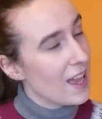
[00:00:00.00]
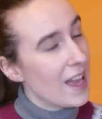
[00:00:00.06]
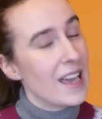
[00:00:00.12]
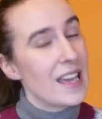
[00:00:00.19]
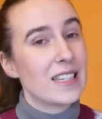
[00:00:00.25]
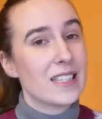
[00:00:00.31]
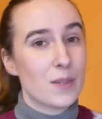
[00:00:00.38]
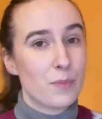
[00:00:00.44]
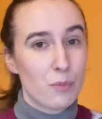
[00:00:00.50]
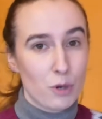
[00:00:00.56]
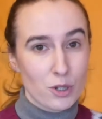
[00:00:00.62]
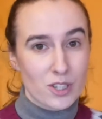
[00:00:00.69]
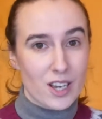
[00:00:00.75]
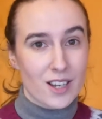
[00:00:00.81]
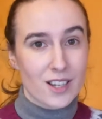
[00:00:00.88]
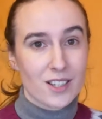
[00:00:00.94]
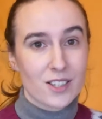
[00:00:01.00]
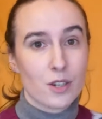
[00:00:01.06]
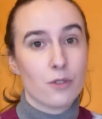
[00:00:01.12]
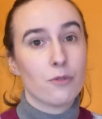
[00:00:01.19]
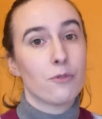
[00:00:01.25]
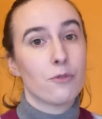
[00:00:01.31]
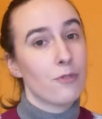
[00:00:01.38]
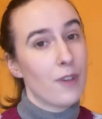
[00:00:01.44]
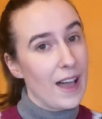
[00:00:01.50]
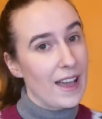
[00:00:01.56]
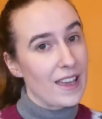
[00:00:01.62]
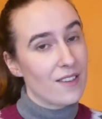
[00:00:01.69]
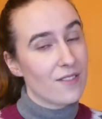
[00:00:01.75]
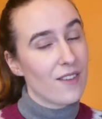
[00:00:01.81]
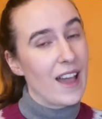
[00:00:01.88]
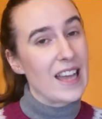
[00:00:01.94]
is the product of
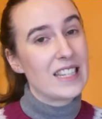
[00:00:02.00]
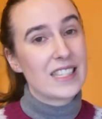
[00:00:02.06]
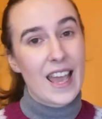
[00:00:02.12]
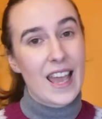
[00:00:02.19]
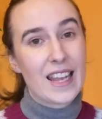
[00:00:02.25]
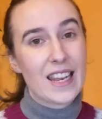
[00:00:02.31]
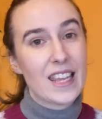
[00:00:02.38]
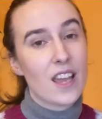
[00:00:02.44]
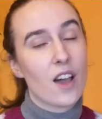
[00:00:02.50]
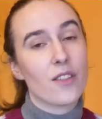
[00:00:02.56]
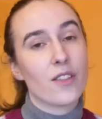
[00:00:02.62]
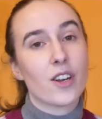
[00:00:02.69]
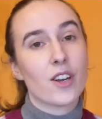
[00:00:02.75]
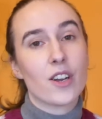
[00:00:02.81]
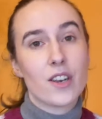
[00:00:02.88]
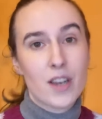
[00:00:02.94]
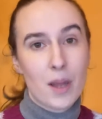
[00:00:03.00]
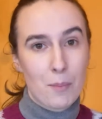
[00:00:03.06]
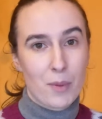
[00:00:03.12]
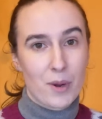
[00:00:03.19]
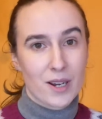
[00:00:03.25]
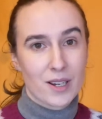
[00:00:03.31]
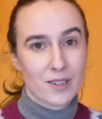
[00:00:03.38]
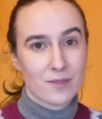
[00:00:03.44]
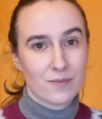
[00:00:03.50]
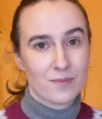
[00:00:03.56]
5 and any other number.